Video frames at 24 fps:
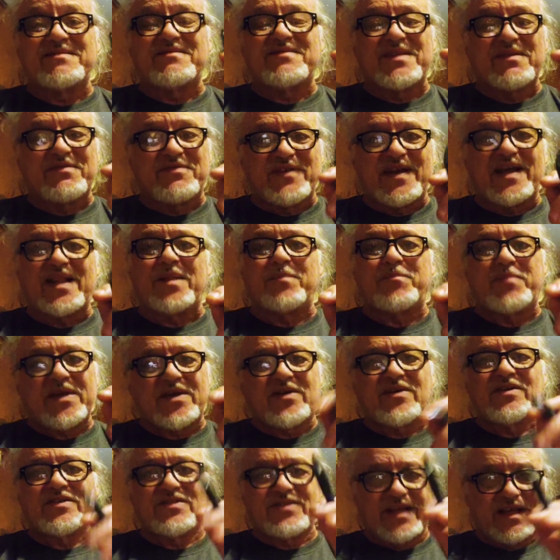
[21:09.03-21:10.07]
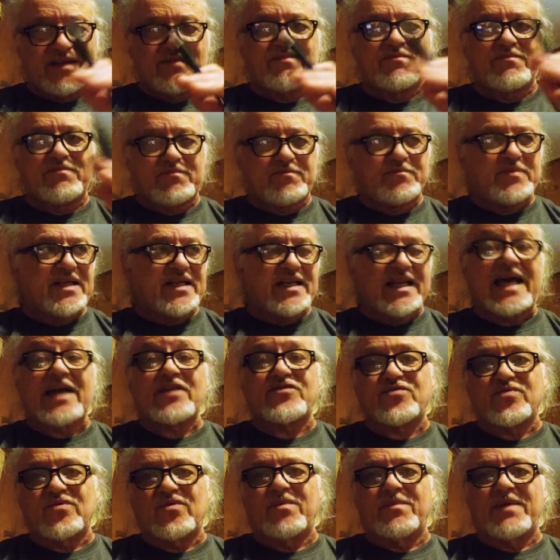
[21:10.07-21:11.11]
developed because I've been
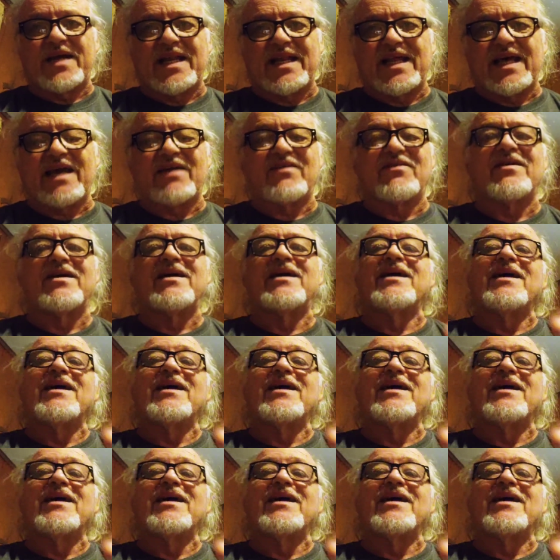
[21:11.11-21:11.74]
natural in my life.